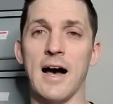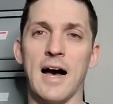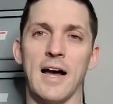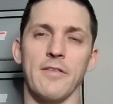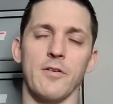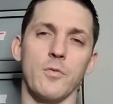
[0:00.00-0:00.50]

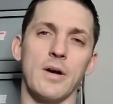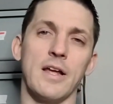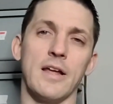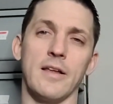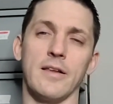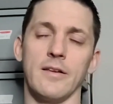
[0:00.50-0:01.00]
Either
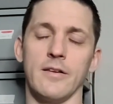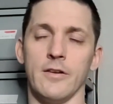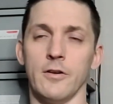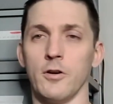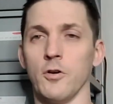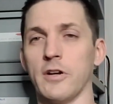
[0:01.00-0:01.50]
way,
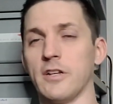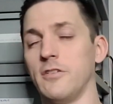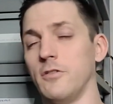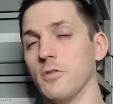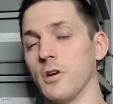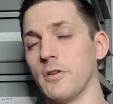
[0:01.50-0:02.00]
you're going to
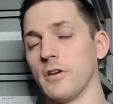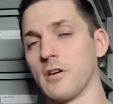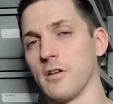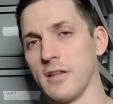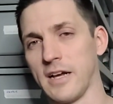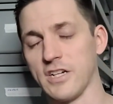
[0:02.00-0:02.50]
grow your
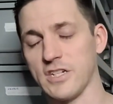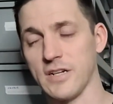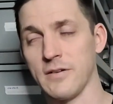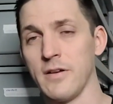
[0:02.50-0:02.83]
collection.